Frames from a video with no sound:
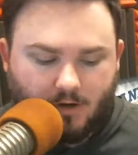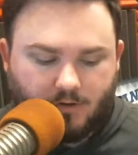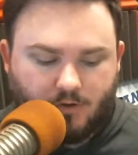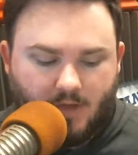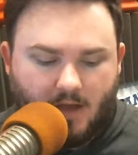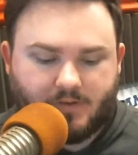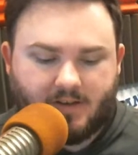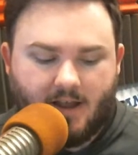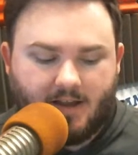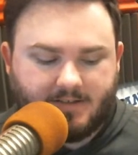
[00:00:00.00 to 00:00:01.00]
start
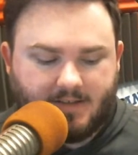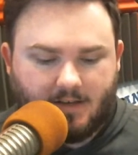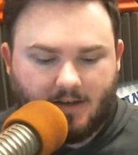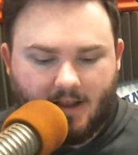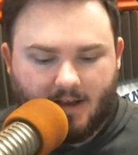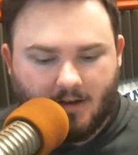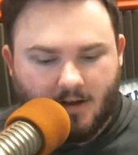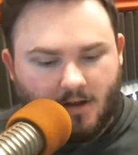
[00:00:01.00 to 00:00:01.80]
2019. And